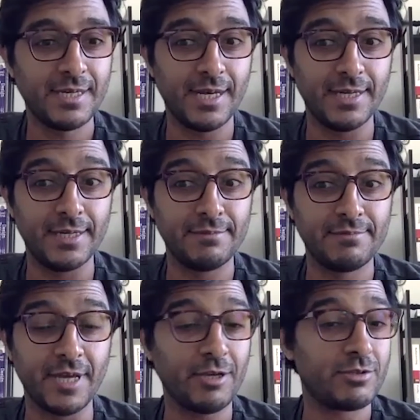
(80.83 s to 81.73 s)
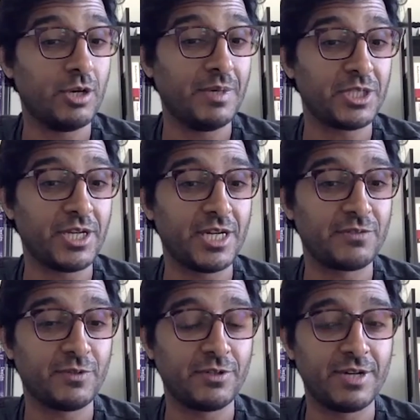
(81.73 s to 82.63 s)
And thank you so much, Adarsh,
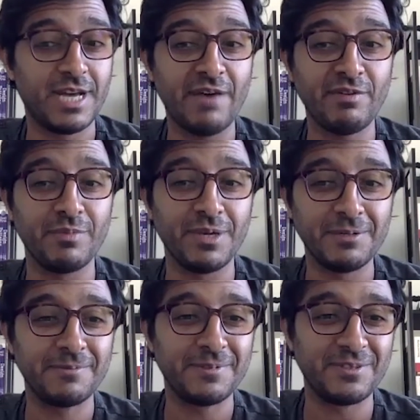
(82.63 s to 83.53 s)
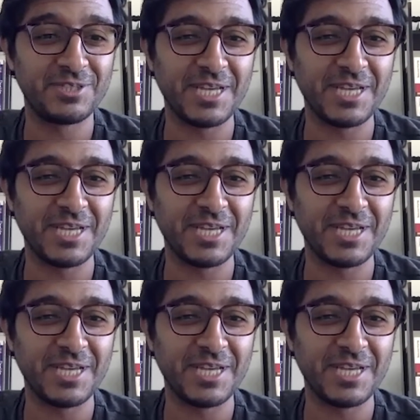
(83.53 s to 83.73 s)
for having me on this channel.